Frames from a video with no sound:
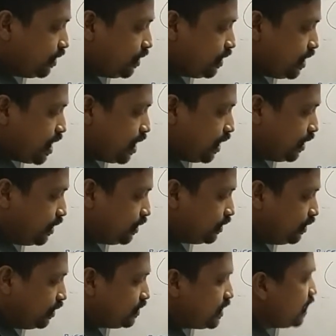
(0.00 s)
Yeah,
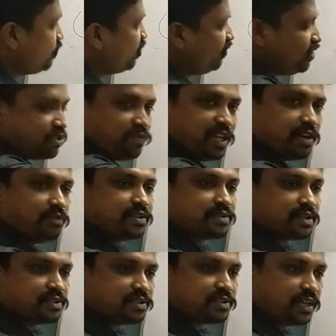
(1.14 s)
the same one which we have
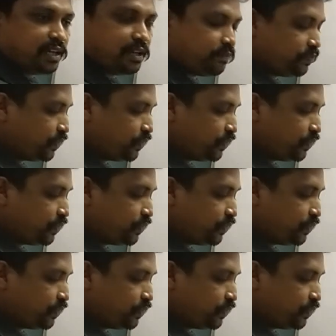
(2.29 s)
discussed here.